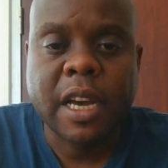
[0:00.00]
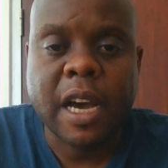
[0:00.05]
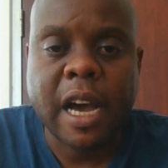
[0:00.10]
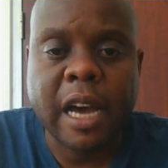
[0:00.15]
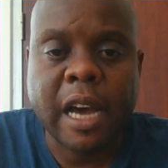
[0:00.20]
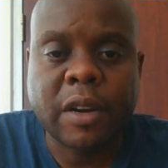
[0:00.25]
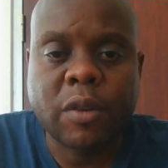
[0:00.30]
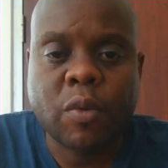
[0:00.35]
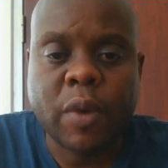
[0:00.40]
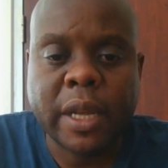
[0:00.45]

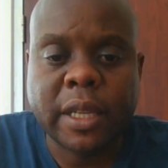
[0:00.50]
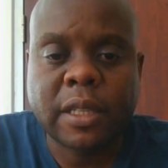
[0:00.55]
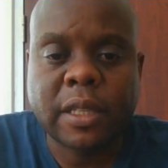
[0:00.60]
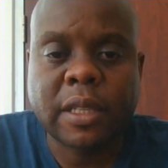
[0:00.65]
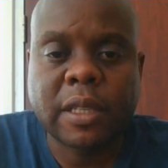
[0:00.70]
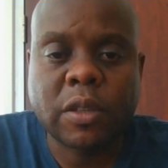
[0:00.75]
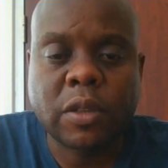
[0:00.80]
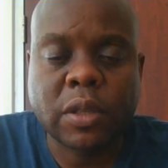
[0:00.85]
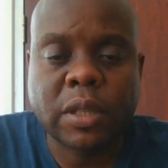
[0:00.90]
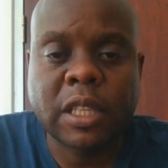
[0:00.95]
And
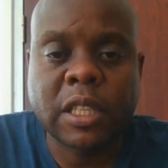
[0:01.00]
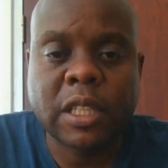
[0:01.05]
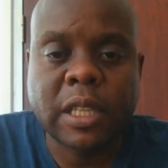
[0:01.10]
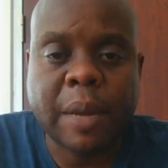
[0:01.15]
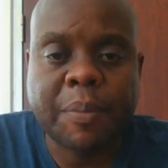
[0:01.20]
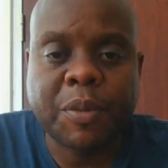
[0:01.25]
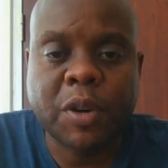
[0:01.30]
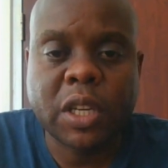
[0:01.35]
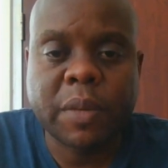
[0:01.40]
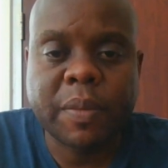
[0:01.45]
once these
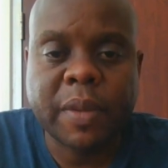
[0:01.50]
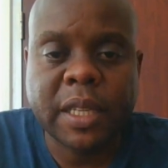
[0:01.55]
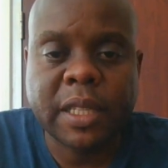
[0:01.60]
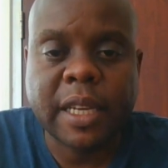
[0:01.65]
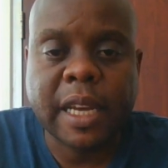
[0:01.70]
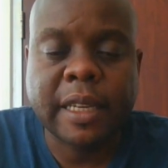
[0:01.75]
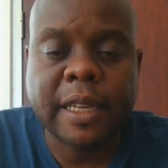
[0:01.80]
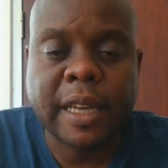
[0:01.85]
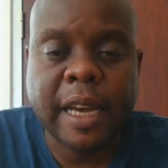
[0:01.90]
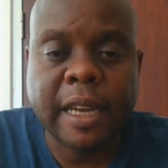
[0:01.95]
appointments
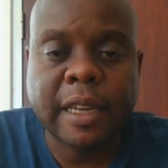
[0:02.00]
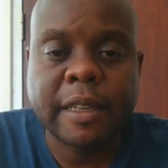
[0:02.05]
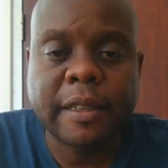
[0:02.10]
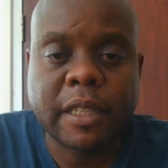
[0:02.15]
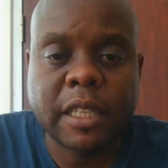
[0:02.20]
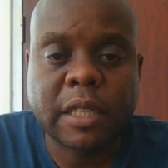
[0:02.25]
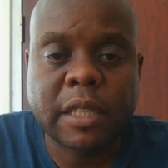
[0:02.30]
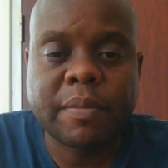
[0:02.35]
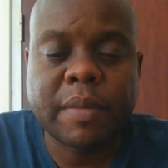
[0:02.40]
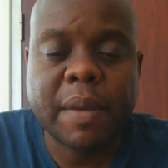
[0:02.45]
are done,
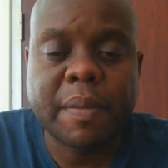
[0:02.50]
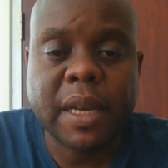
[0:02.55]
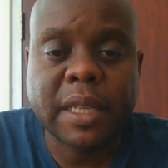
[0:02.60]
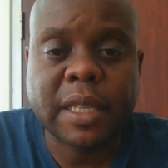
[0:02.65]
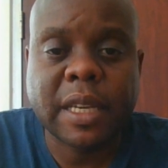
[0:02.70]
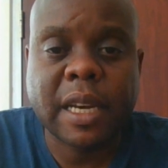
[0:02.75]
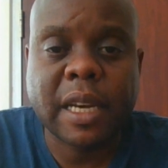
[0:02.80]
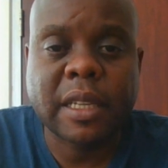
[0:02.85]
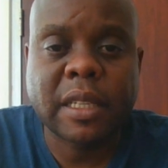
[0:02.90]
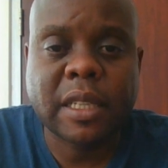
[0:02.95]
these
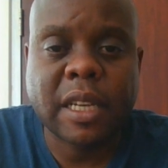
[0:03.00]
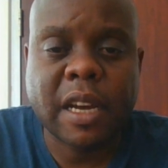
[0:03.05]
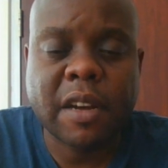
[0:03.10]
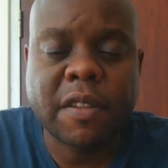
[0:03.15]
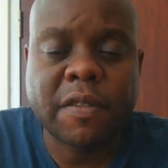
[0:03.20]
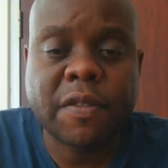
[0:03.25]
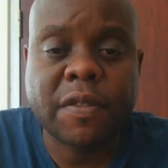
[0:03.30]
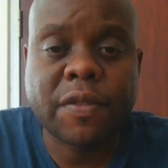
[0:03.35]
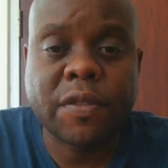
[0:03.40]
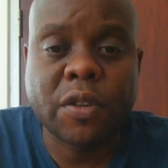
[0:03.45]
members can
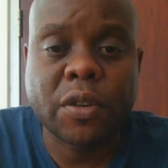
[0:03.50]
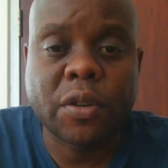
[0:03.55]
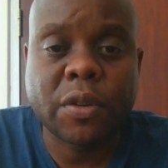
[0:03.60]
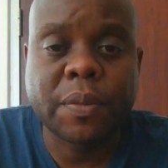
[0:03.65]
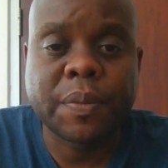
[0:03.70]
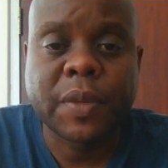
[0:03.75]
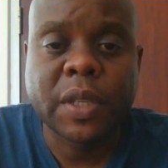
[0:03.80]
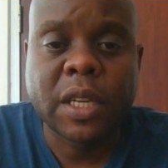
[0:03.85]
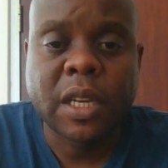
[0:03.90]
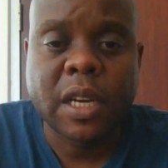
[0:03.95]
serve for
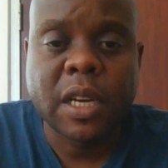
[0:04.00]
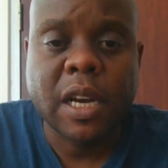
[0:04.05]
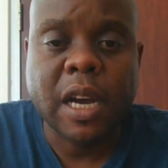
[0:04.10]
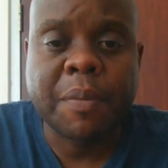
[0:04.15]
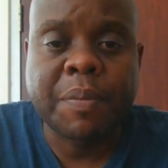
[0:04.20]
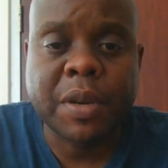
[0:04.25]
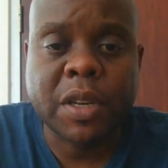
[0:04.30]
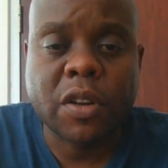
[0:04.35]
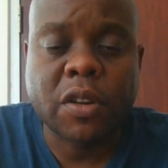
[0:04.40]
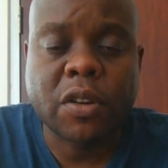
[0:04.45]
a
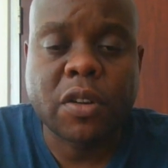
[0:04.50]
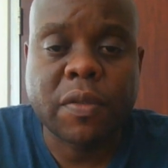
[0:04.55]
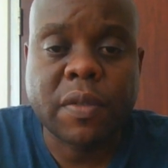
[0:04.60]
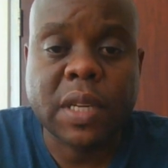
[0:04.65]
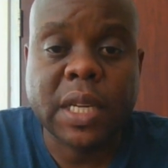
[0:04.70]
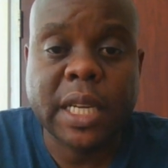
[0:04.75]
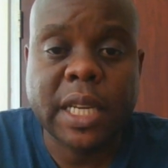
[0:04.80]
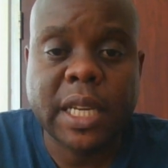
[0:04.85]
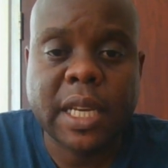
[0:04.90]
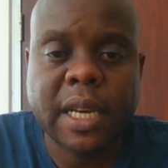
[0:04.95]
period of
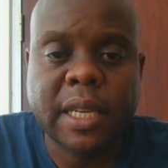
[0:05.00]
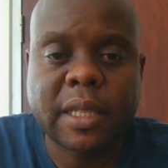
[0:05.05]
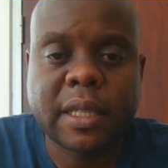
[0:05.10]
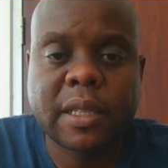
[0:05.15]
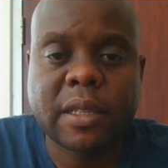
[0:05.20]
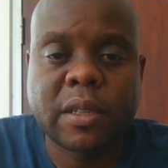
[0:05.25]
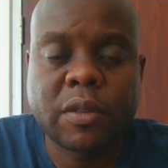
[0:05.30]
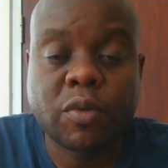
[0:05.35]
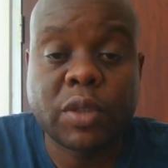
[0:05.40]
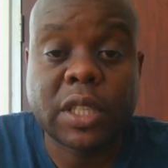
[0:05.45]
3
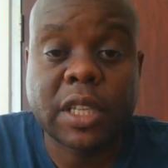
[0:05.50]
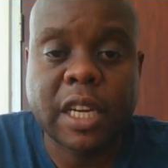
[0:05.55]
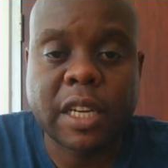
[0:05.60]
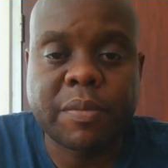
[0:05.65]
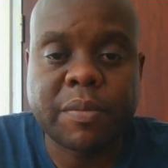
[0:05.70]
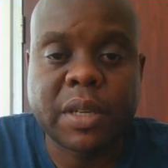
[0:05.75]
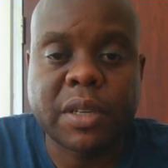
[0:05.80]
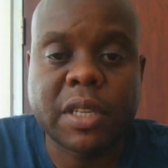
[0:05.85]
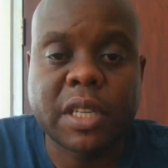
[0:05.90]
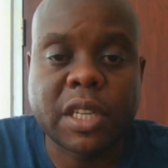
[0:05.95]
years, which can
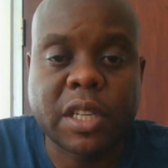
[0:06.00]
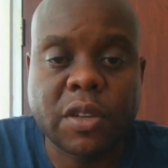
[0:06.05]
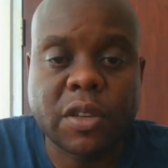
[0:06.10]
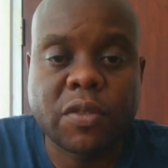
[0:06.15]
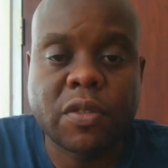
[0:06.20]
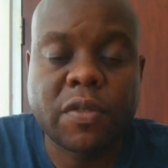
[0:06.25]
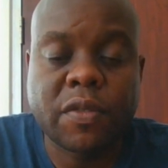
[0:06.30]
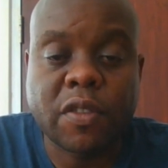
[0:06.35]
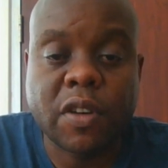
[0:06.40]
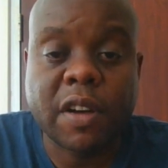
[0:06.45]
be
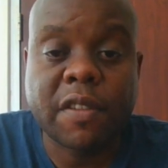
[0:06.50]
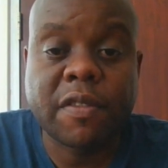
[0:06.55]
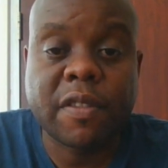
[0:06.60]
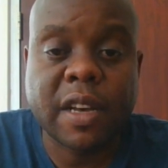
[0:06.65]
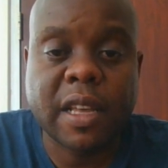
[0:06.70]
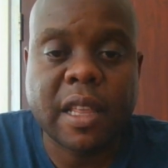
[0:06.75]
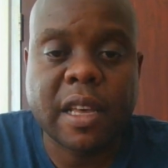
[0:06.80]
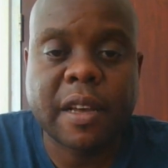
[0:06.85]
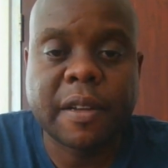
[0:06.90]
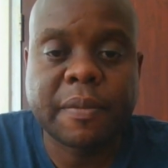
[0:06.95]
renewed for a
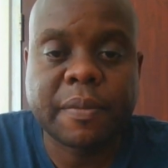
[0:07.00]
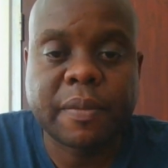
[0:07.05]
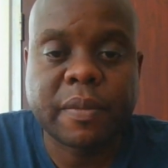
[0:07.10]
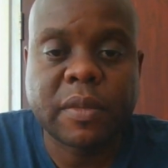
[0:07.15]
further